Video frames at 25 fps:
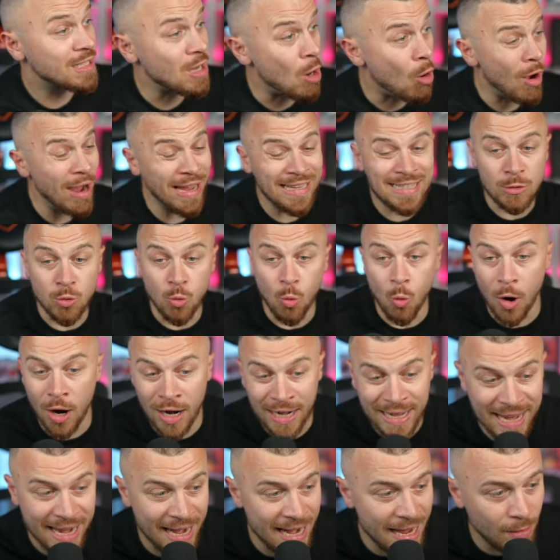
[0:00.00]
So it's
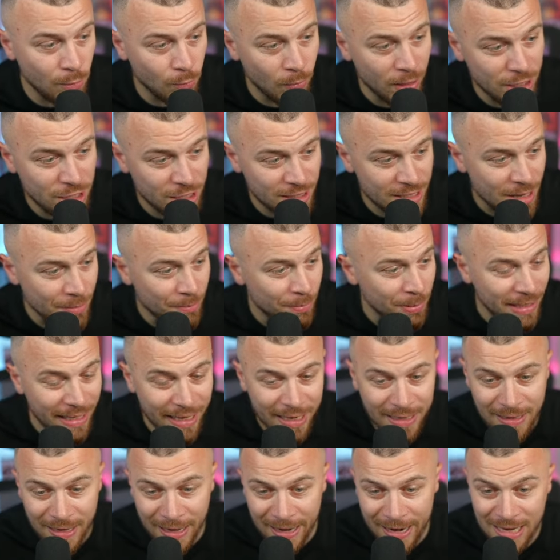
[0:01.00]
working and we just
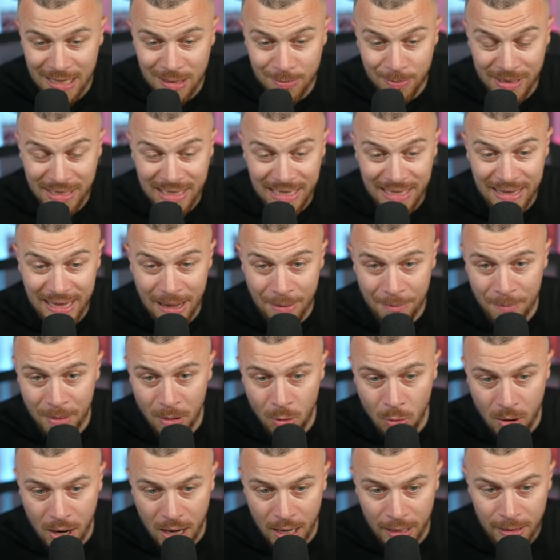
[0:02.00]
completed SBC number
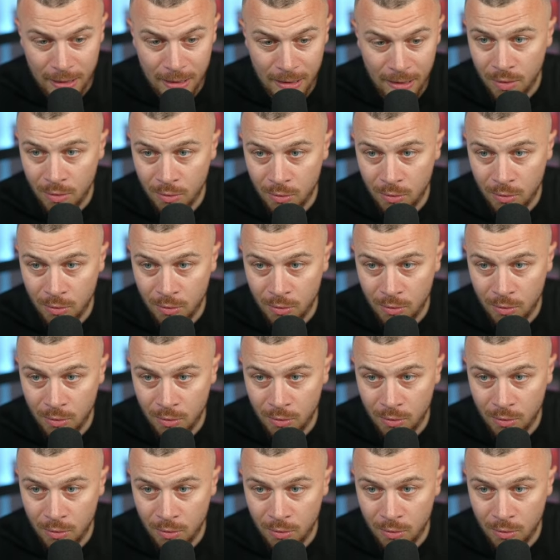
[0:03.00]
one.